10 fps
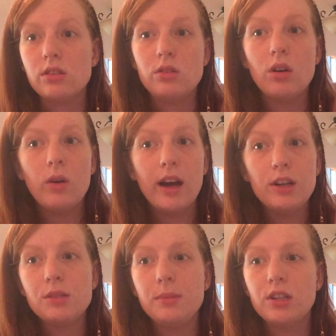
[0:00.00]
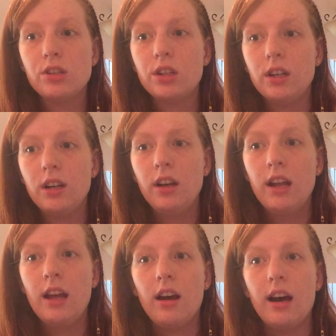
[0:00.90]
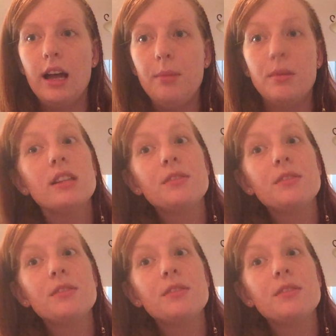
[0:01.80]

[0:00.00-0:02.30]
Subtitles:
So I just make sure I'm not